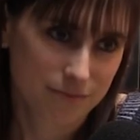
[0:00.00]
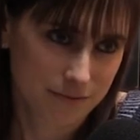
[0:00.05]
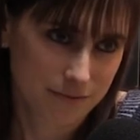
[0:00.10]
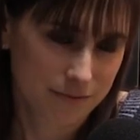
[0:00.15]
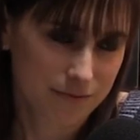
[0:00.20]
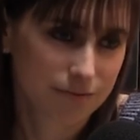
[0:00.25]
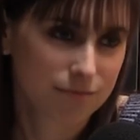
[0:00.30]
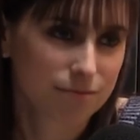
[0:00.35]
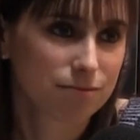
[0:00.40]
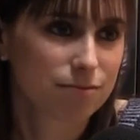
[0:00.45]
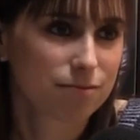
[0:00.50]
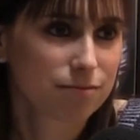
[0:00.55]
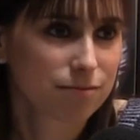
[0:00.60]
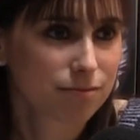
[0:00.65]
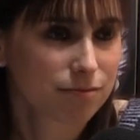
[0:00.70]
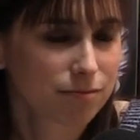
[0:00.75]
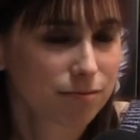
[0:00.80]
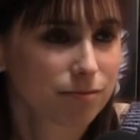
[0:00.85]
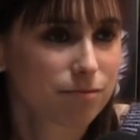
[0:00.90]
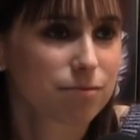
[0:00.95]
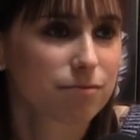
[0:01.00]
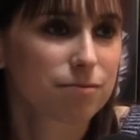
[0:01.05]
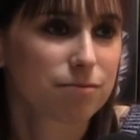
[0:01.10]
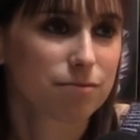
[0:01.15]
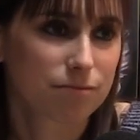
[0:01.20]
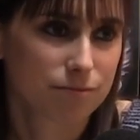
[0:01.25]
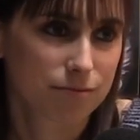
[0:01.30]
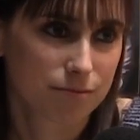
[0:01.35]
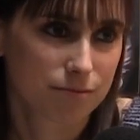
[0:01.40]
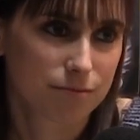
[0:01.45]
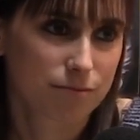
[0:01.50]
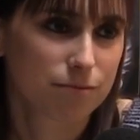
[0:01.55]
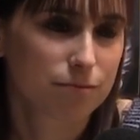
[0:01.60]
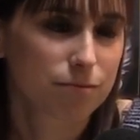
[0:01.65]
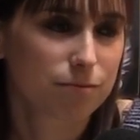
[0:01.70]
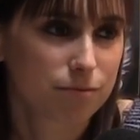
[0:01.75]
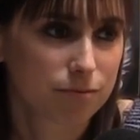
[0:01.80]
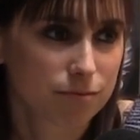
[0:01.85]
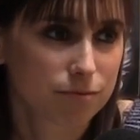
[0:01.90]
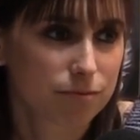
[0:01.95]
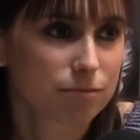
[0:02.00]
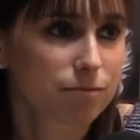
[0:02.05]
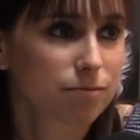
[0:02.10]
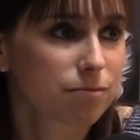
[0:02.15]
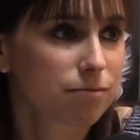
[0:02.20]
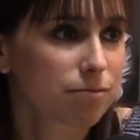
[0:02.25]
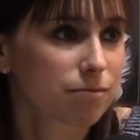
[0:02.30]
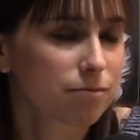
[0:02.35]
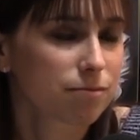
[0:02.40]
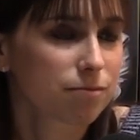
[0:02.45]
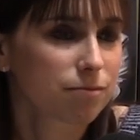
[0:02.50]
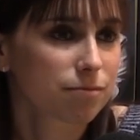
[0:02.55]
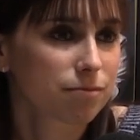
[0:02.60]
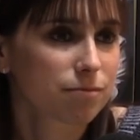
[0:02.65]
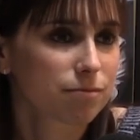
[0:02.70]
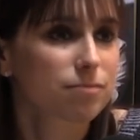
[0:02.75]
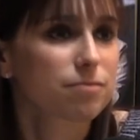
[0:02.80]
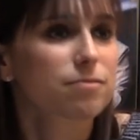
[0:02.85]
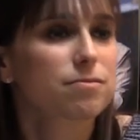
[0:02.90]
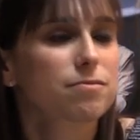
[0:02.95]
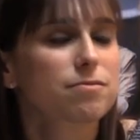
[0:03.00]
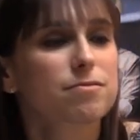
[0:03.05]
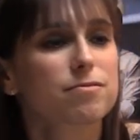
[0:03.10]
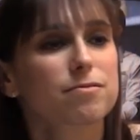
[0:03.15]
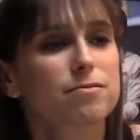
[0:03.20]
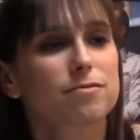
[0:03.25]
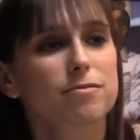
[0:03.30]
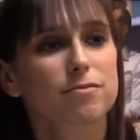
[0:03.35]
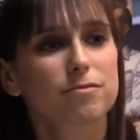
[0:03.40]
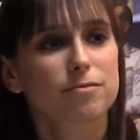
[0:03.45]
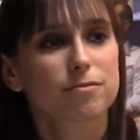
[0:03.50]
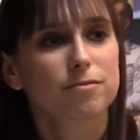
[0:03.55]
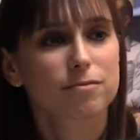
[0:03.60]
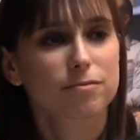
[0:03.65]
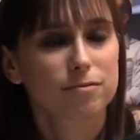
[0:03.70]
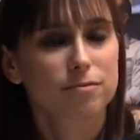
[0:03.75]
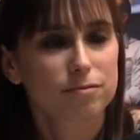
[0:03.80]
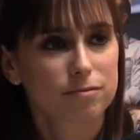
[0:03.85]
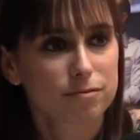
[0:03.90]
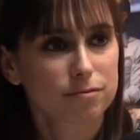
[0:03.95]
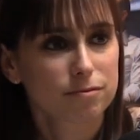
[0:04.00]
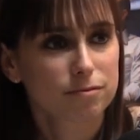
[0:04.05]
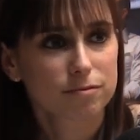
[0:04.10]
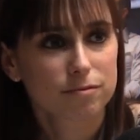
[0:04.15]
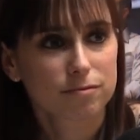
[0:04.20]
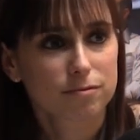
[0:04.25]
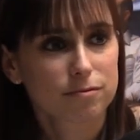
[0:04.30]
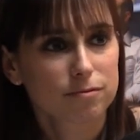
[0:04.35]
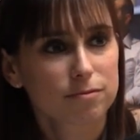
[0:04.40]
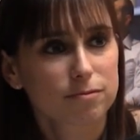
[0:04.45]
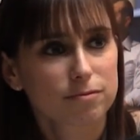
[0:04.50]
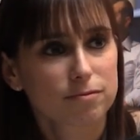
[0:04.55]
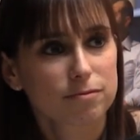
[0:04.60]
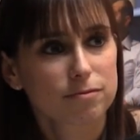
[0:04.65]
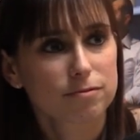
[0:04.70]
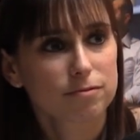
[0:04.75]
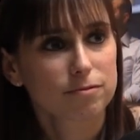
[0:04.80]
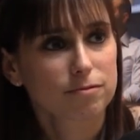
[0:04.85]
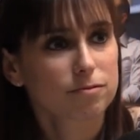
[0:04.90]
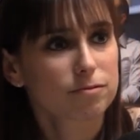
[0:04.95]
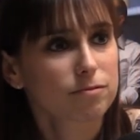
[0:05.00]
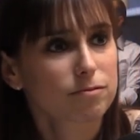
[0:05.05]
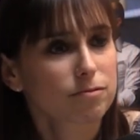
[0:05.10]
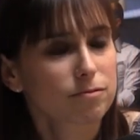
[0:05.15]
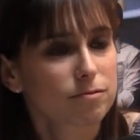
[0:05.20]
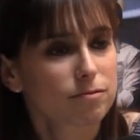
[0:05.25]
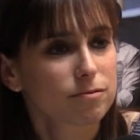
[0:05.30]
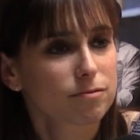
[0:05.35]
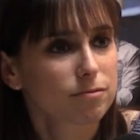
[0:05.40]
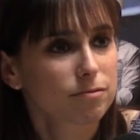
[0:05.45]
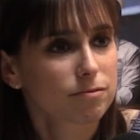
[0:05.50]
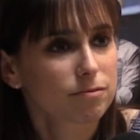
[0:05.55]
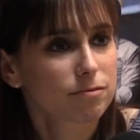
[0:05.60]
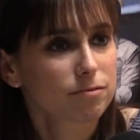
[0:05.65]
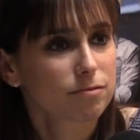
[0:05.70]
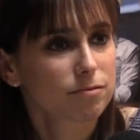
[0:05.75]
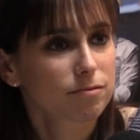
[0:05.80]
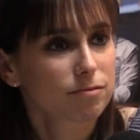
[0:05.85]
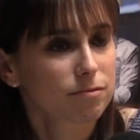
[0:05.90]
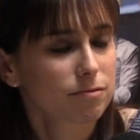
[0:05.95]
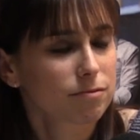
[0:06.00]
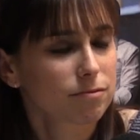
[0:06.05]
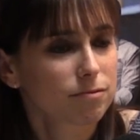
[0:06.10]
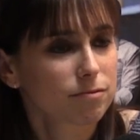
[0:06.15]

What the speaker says: No words are spoken by the person on screen.